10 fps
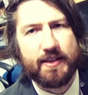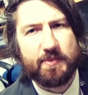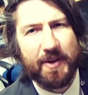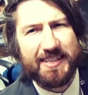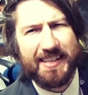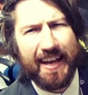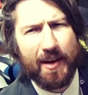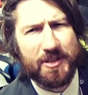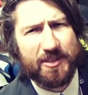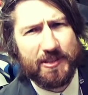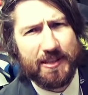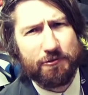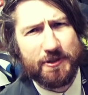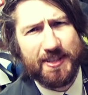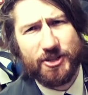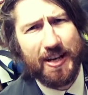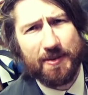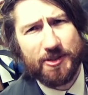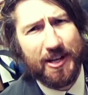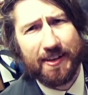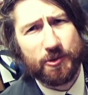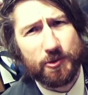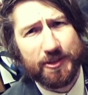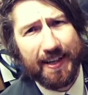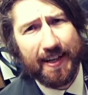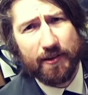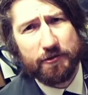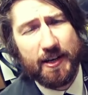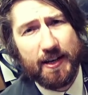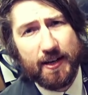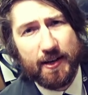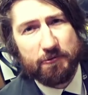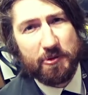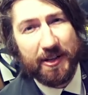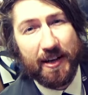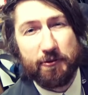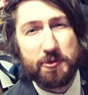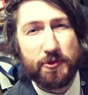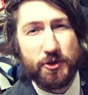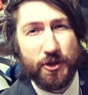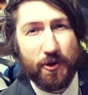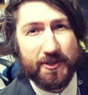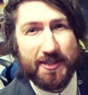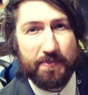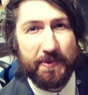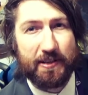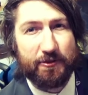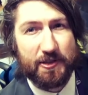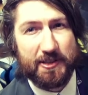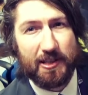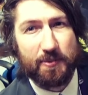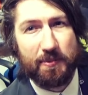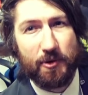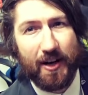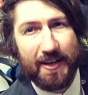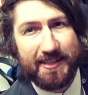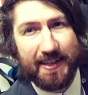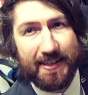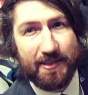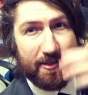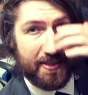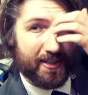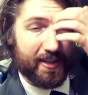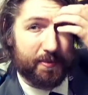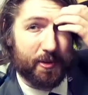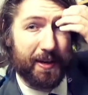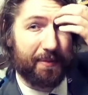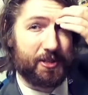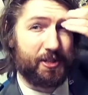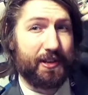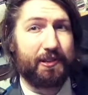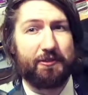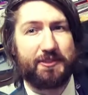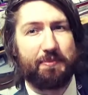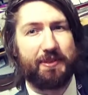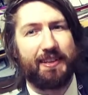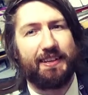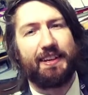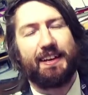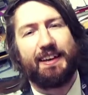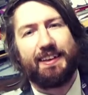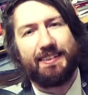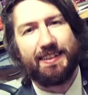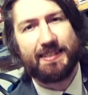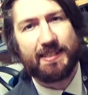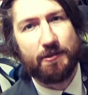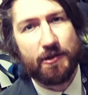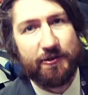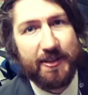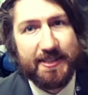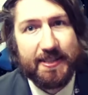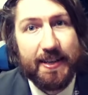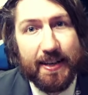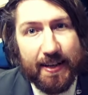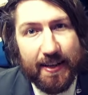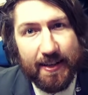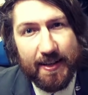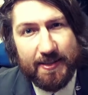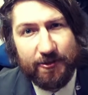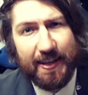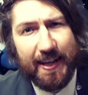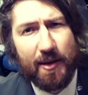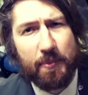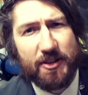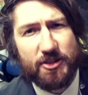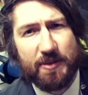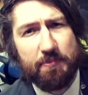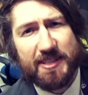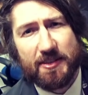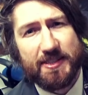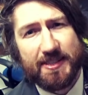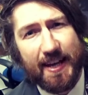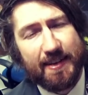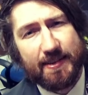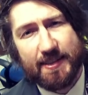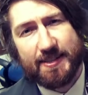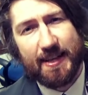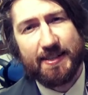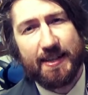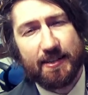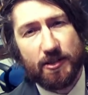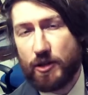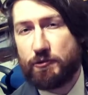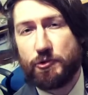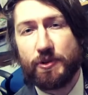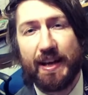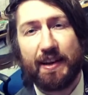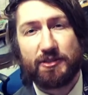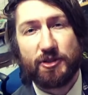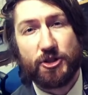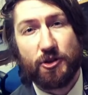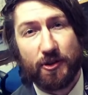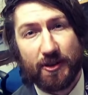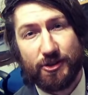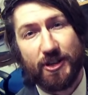It's amazing how much of a difference a change angle can have. From a comfortable shot to something that feels a little bit more isolated or disturbed, or perhaps showing off some of the things in our office. It's funny how much the mise-en-scene, the setting, the overall layout of a shot can